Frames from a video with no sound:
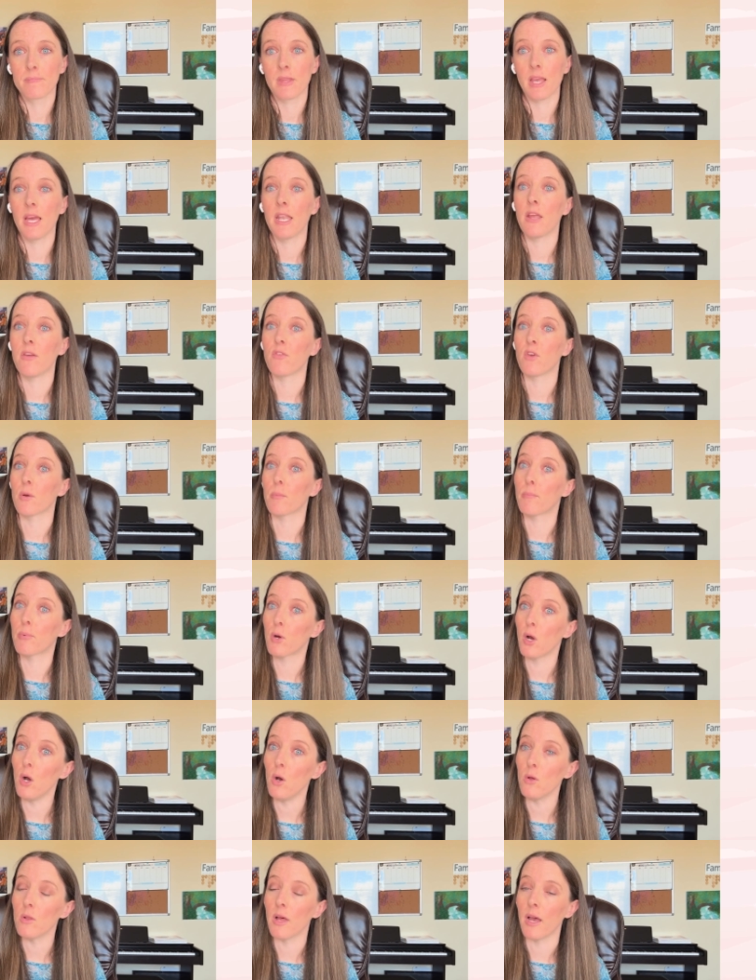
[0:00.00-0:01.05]
And if you're
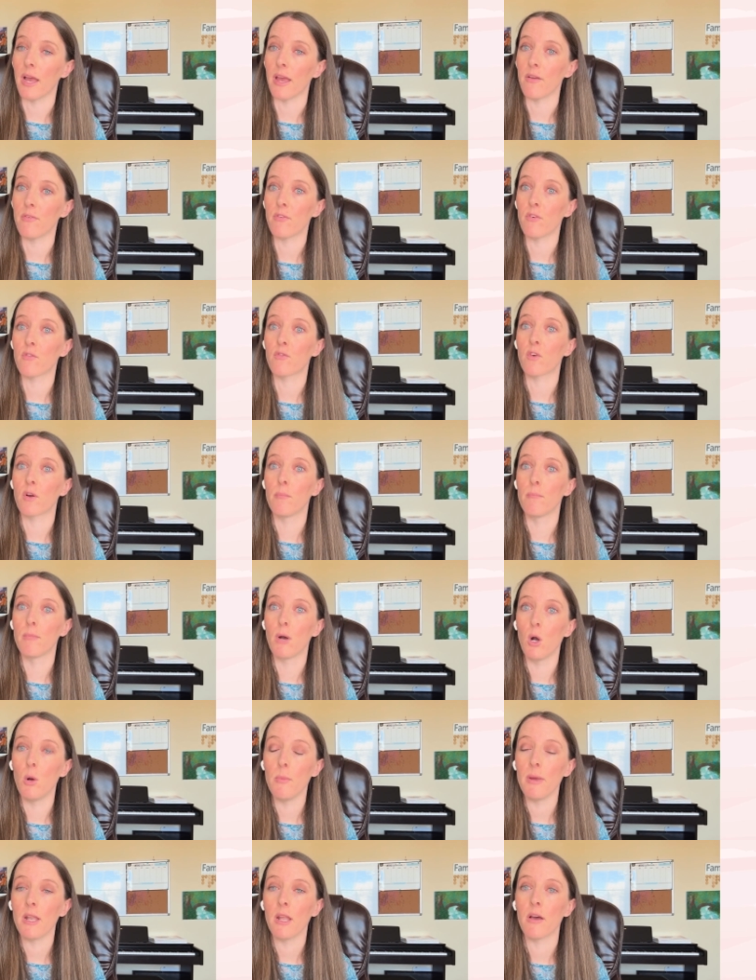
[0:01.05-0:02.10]
pro-life, from
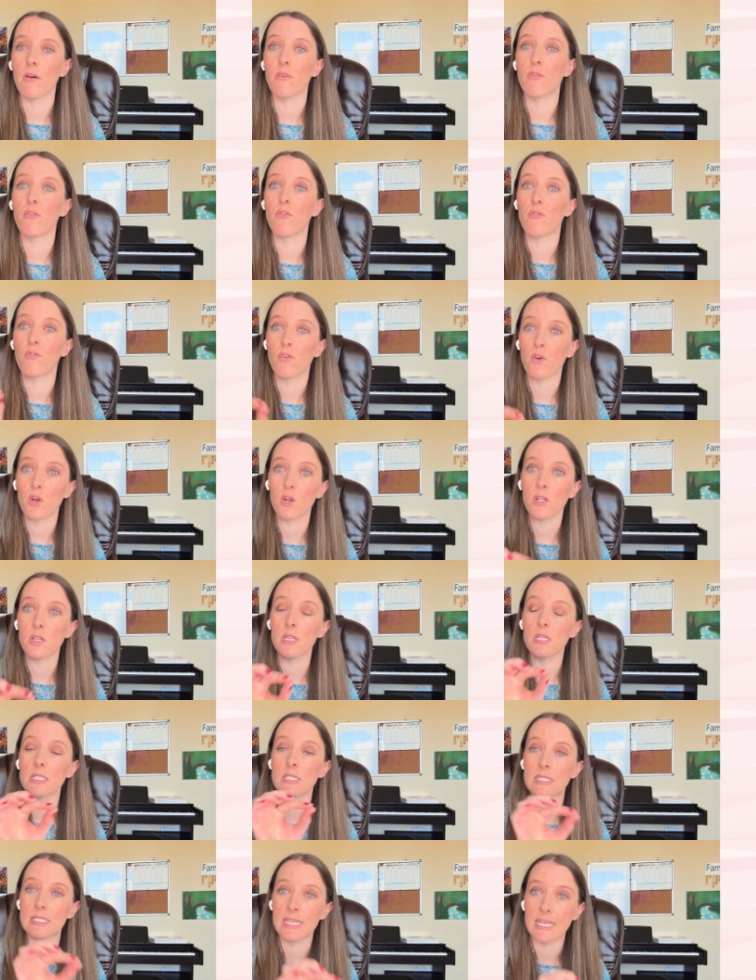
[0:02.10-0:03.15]
moment of
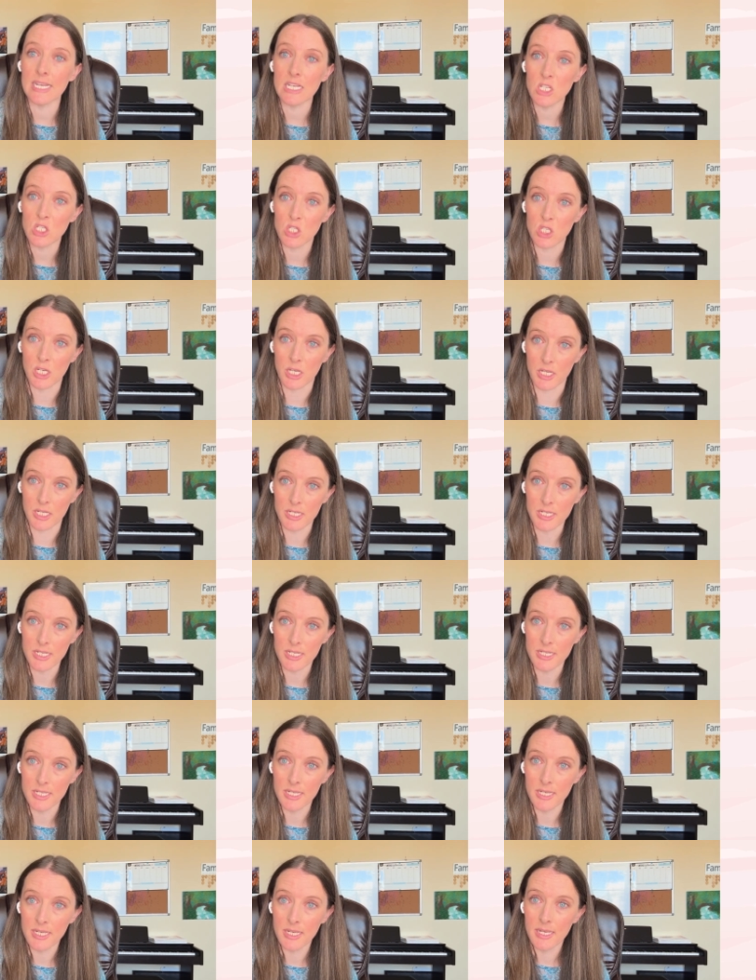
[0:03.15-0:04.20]
fertilization,
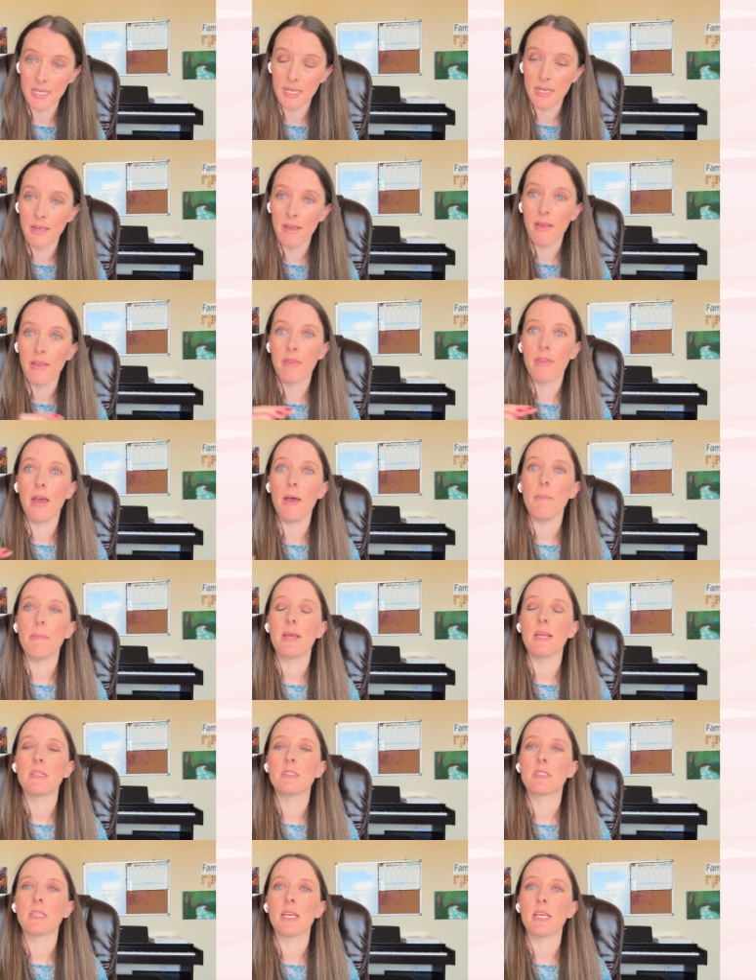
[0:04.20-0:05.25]
that
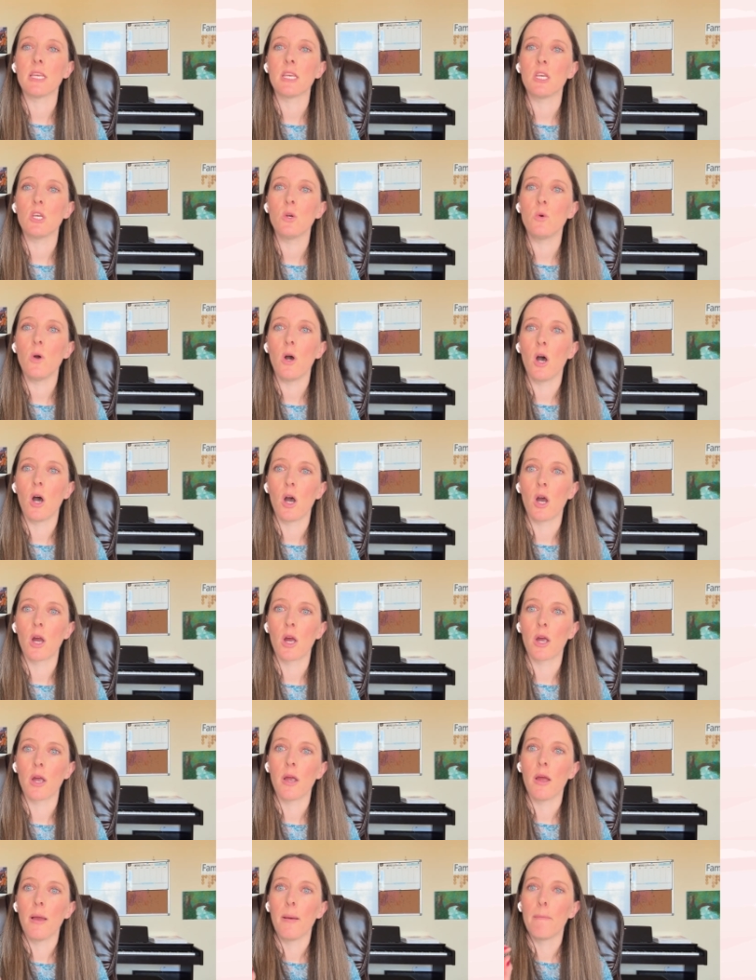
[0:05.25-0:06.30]
means that you
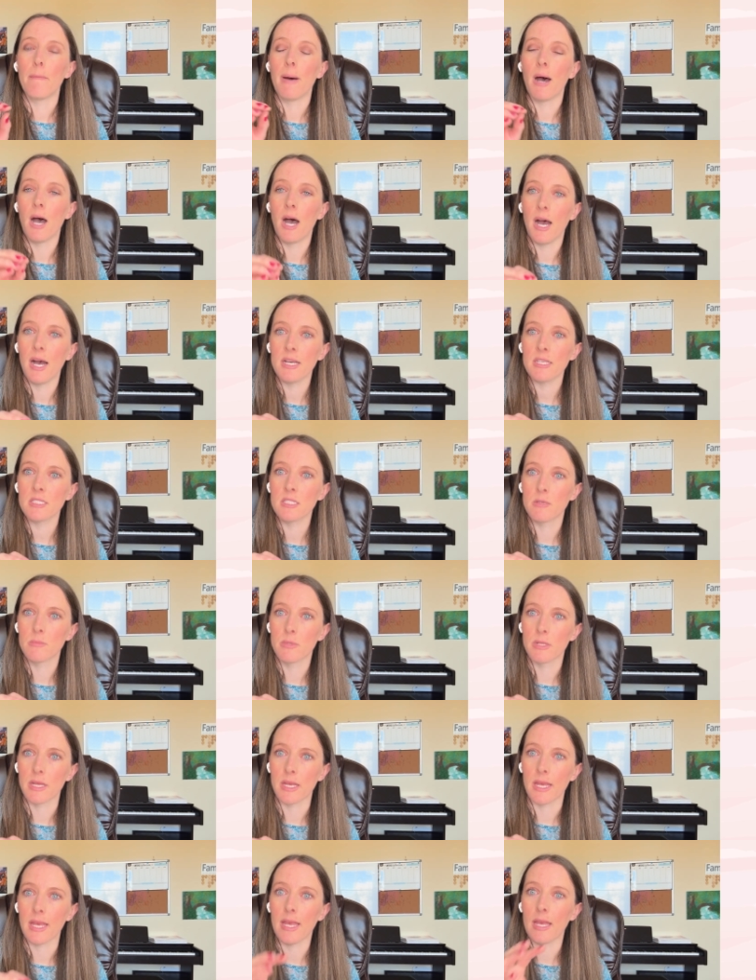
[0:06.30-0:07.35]
are
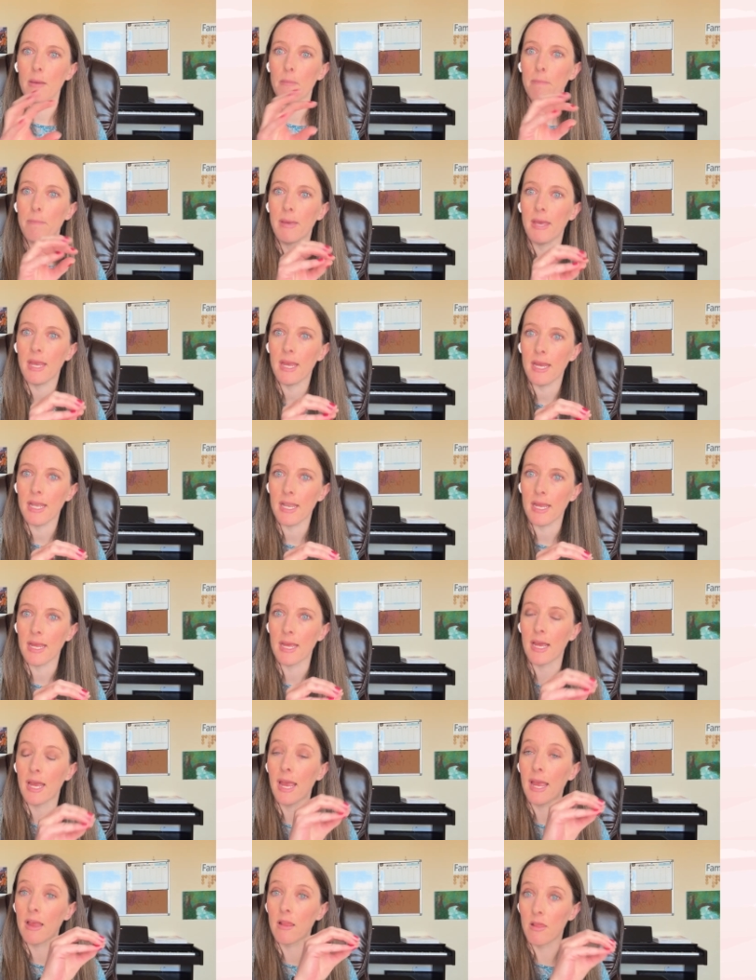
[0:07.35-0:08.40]
possibly impeding
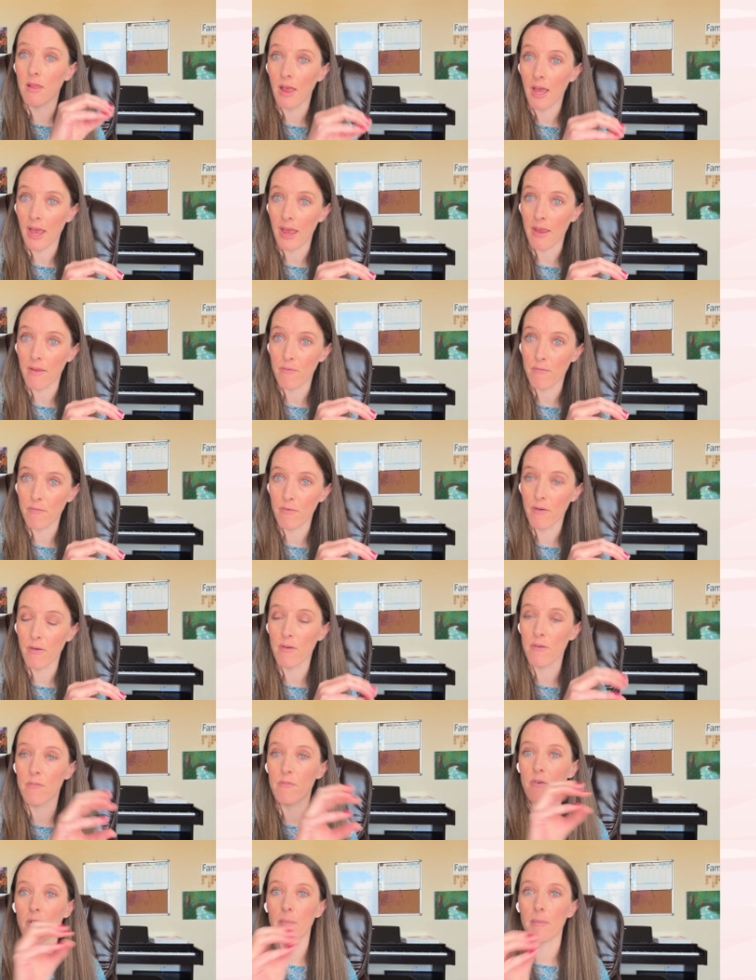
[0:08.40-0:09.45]
a life
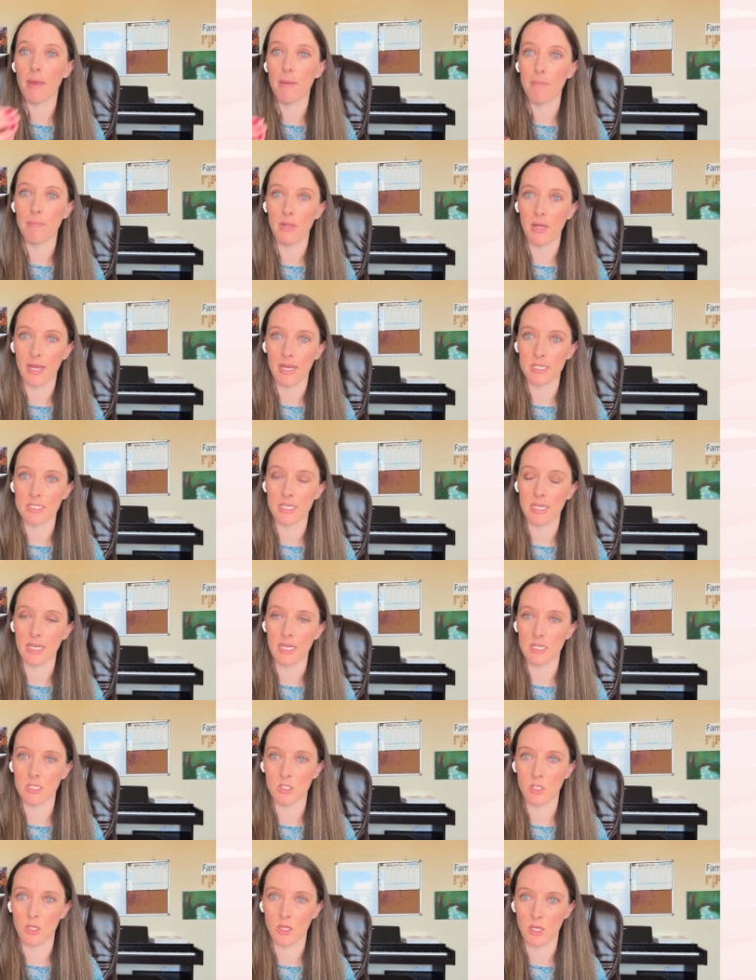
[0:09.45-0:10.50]
from implanting
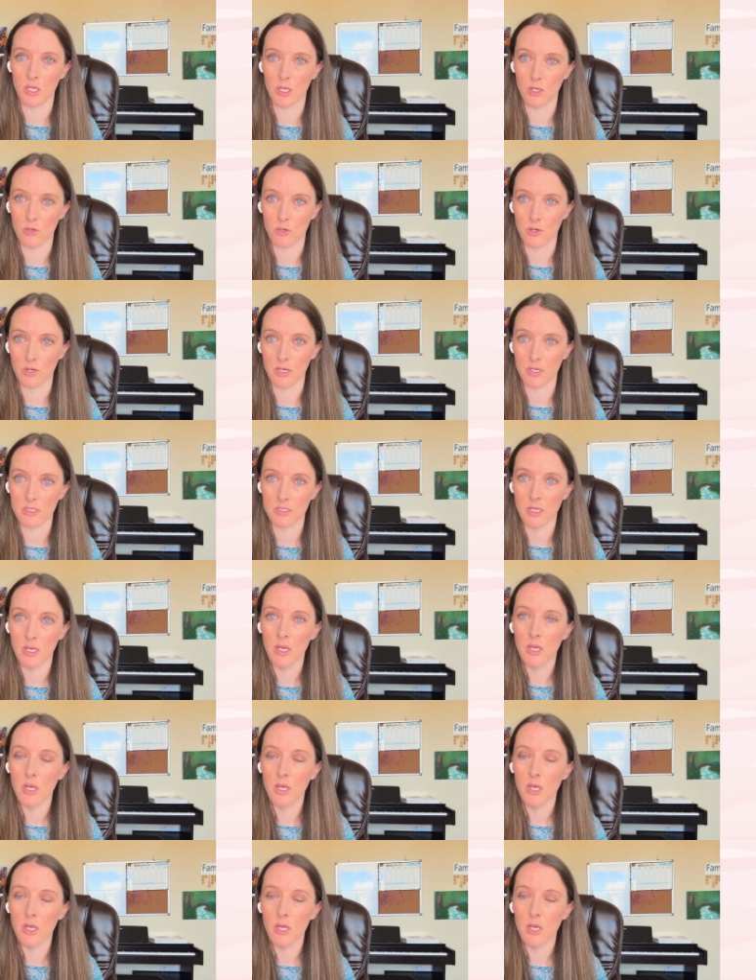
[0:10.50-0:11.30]
into the uterus.